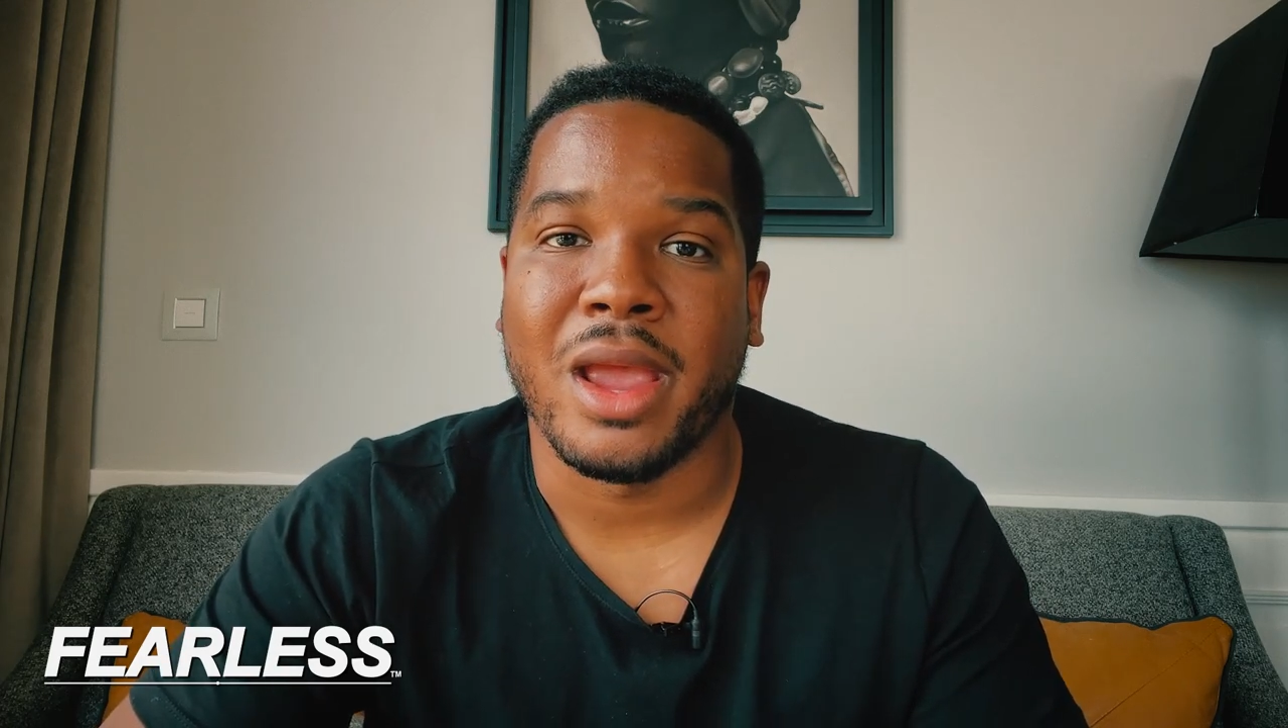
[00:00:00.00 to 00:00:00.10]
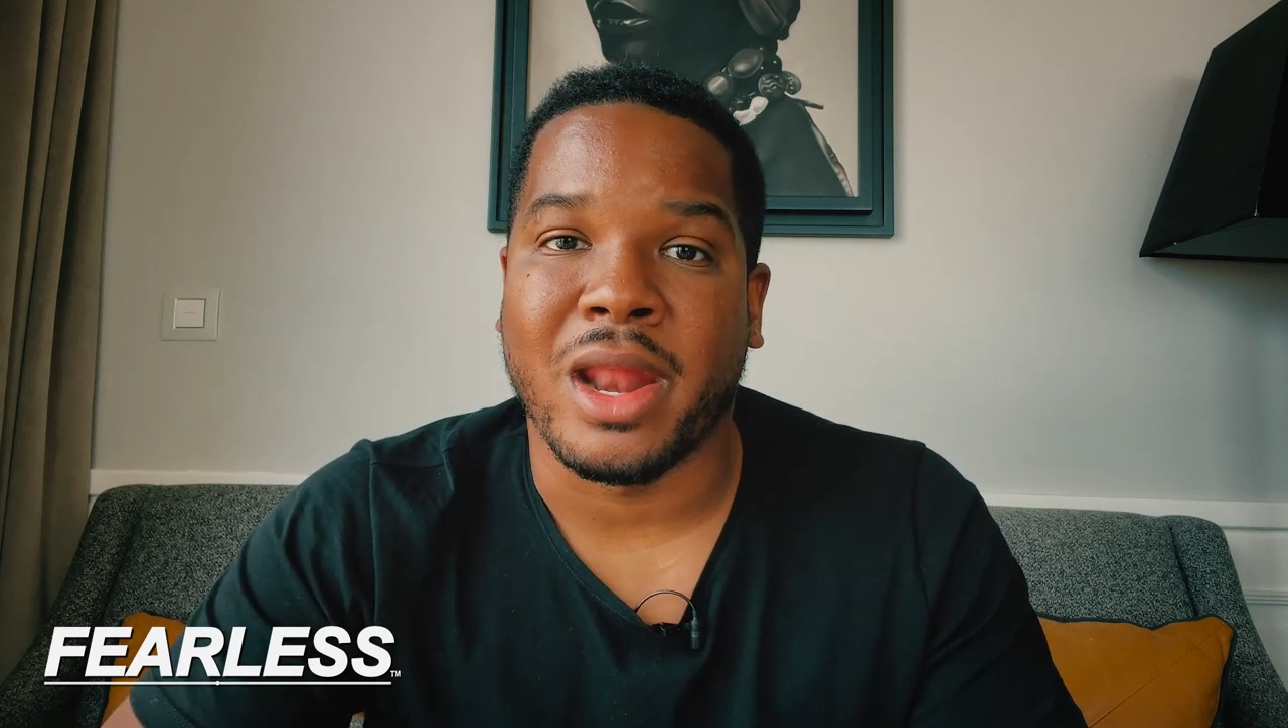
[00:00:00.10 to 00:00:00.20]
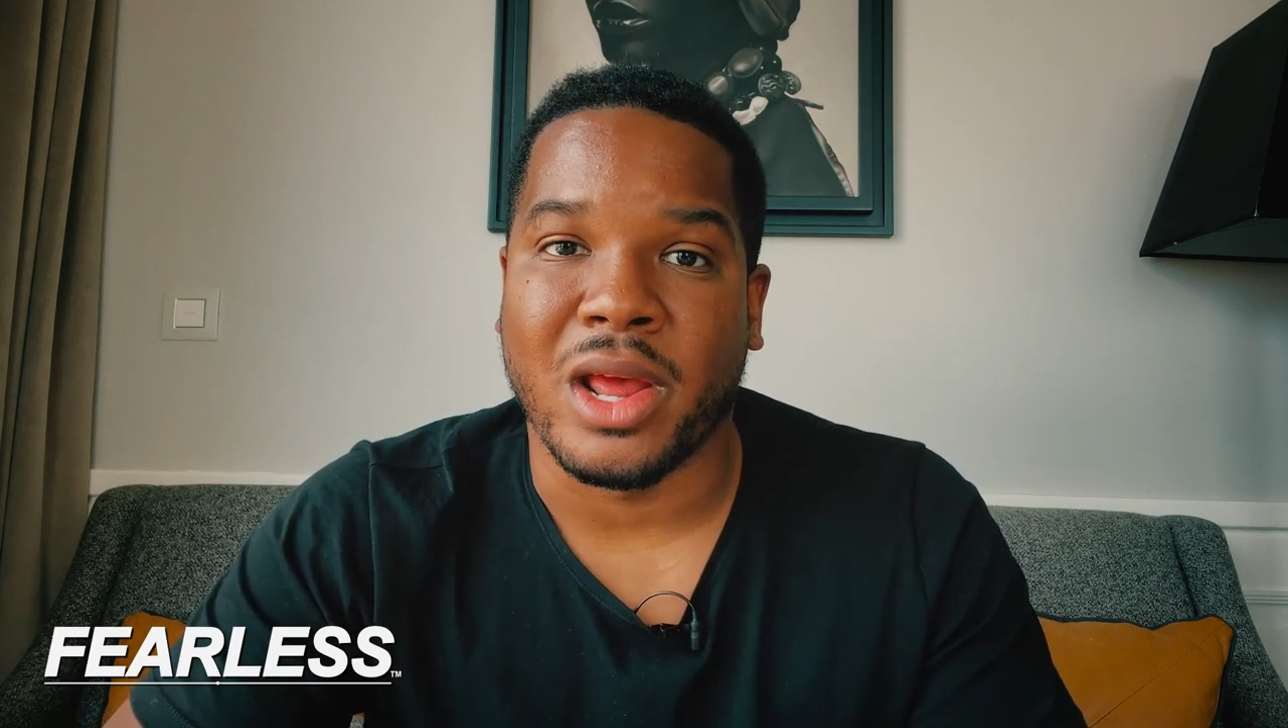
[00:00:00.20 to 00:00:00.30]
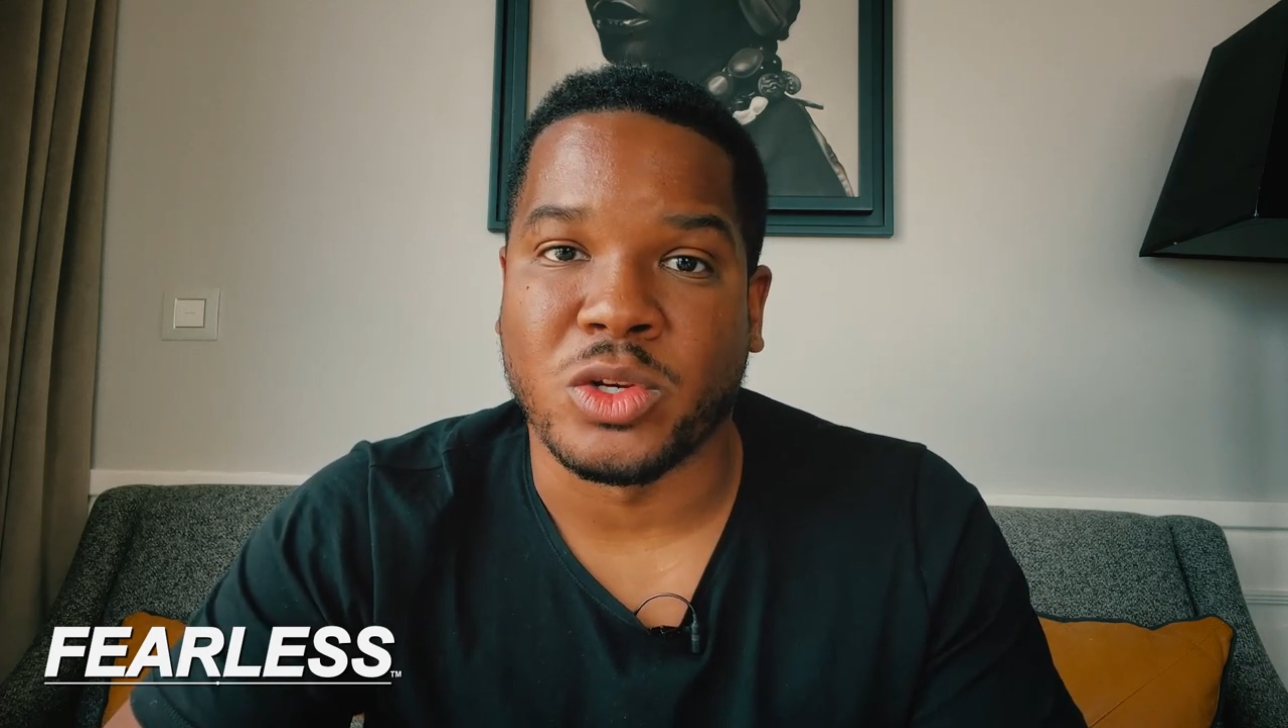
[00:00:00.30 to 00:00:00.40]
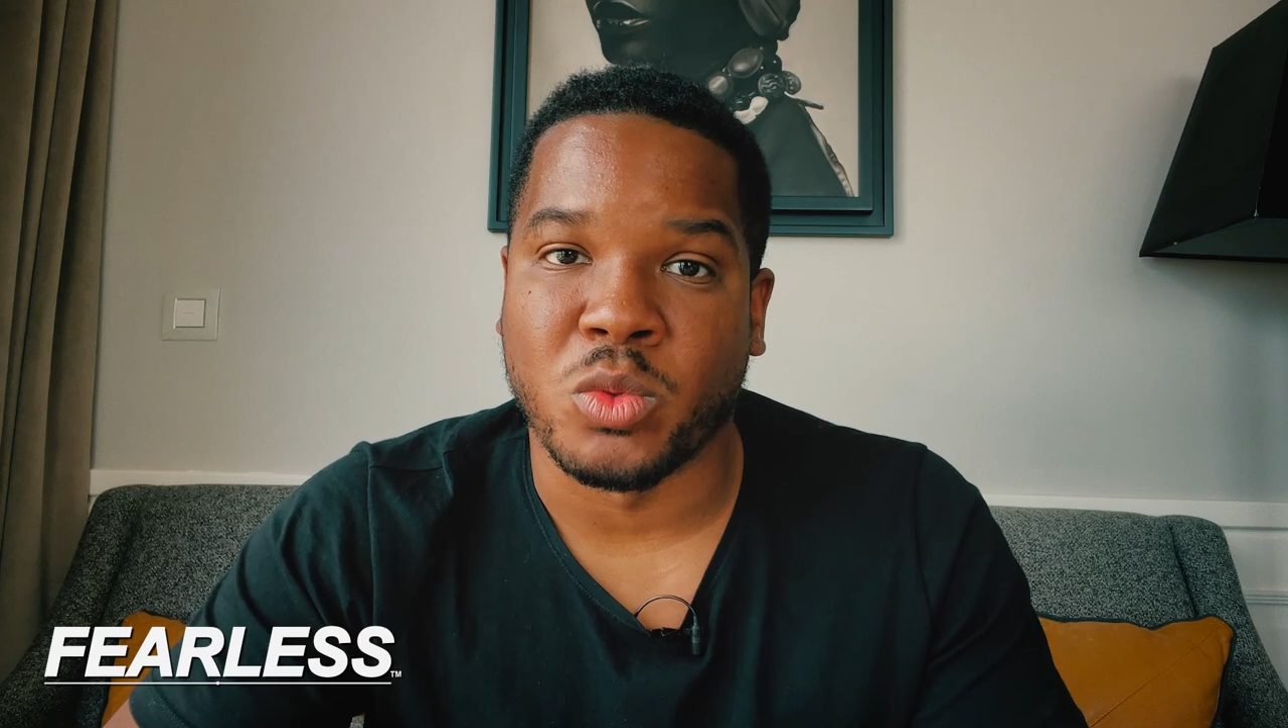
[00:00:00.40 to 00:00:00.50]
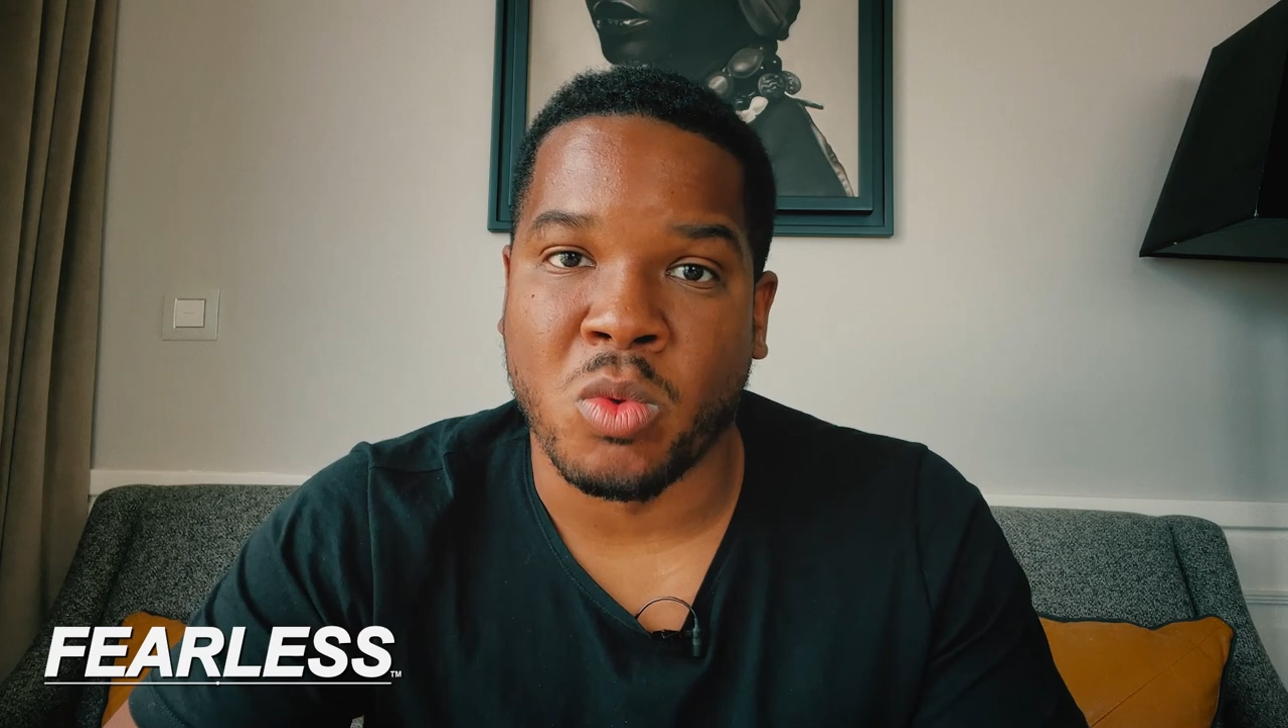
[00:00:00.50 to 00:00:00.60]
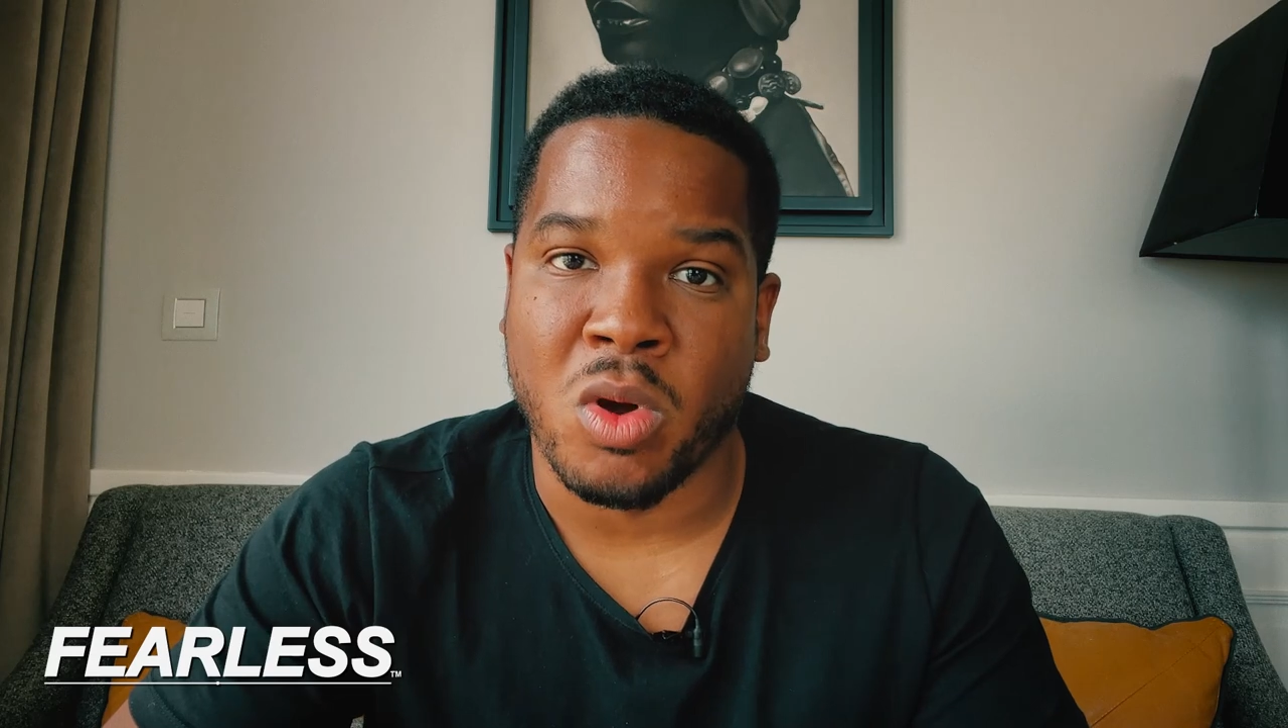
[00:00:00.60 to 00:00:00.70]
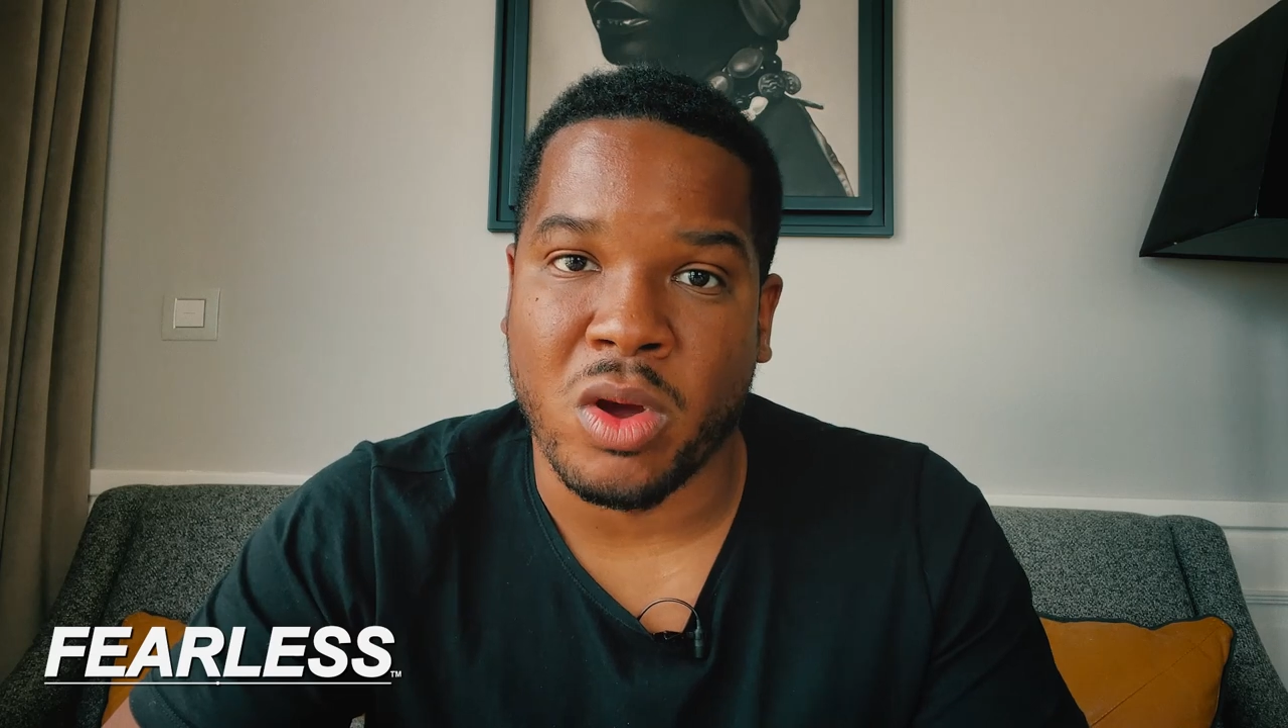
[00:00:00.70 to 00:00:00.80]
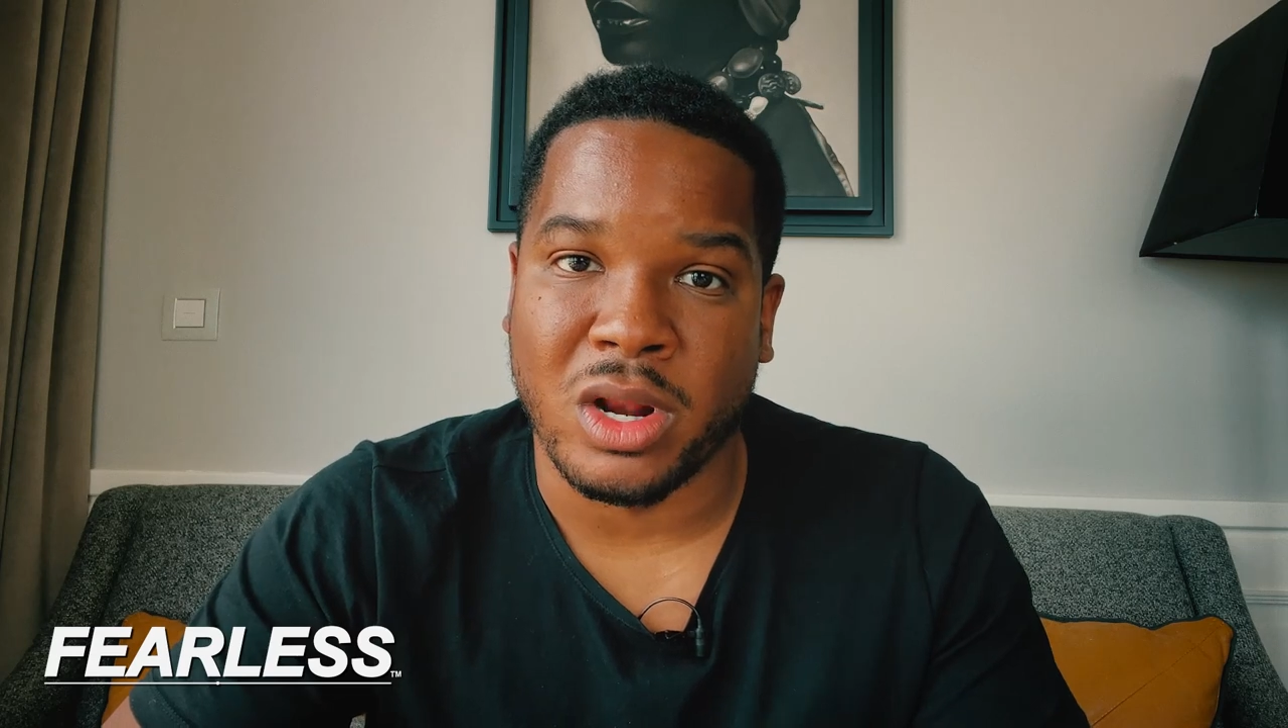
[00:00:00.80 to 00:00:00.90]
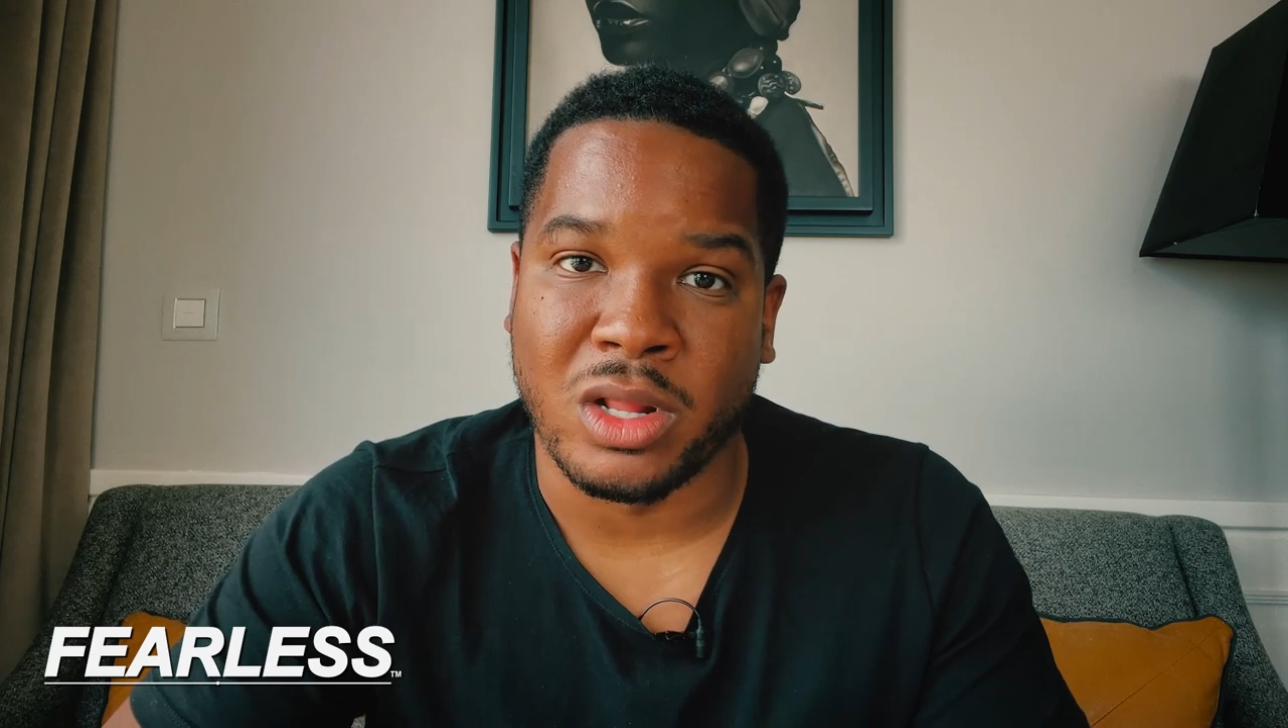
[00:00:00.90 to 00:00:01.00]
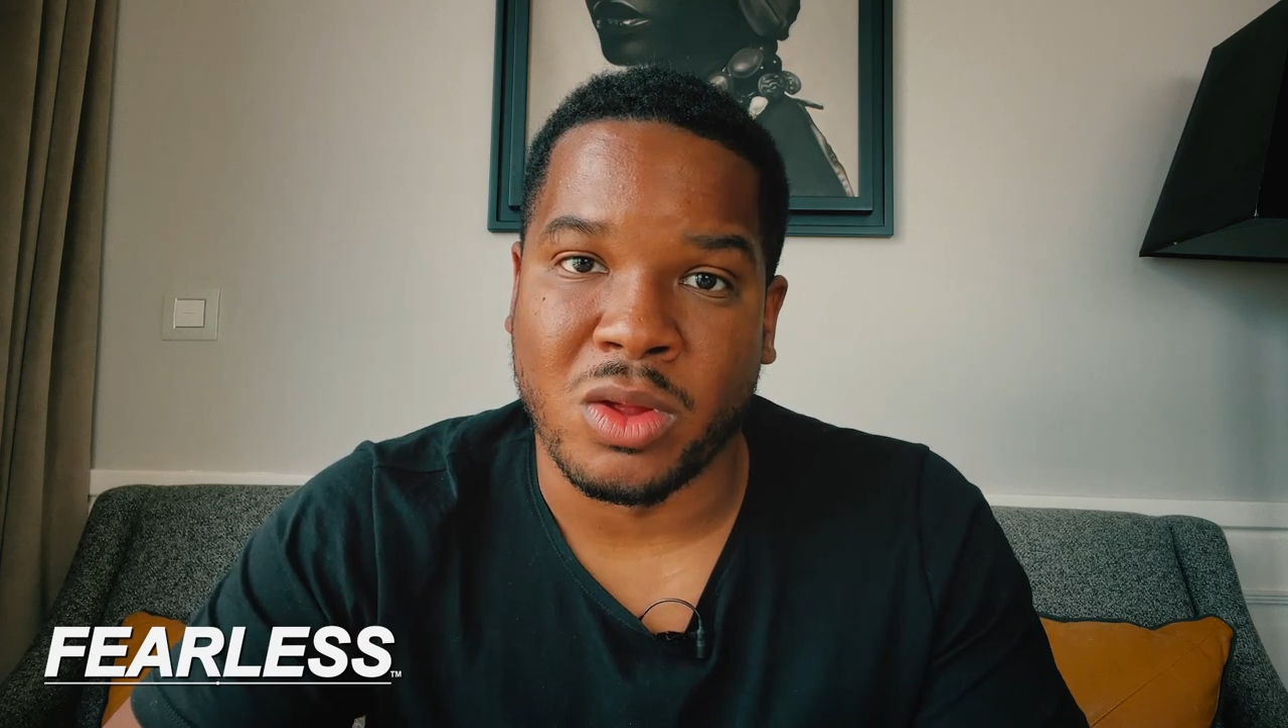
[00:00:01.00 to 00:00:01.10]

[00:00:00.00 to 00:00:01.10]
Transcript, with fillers: And as you're walking